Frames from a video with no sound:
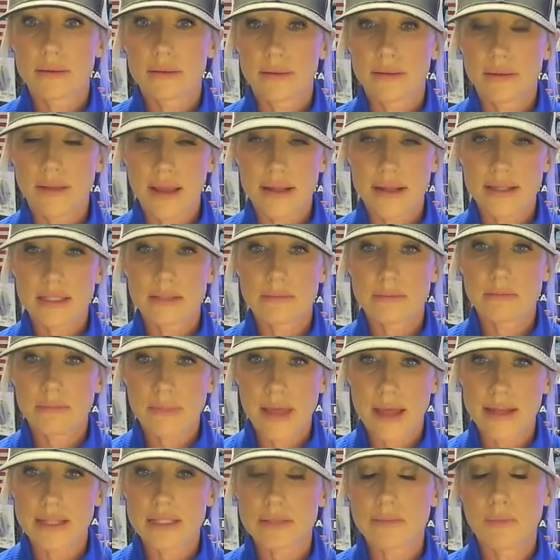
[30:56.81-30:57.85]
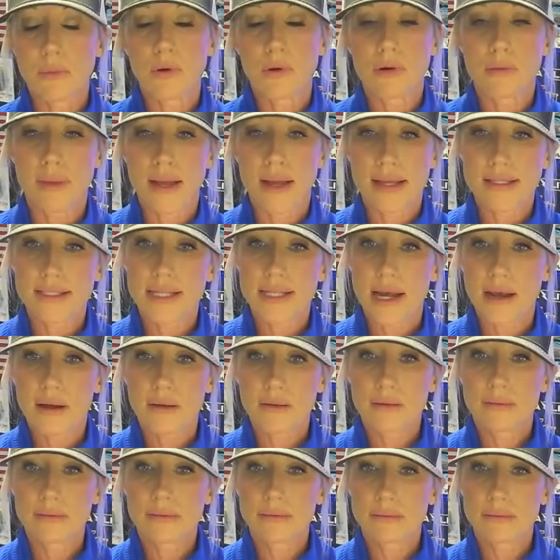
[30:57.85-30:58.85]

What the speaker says: That's more my style.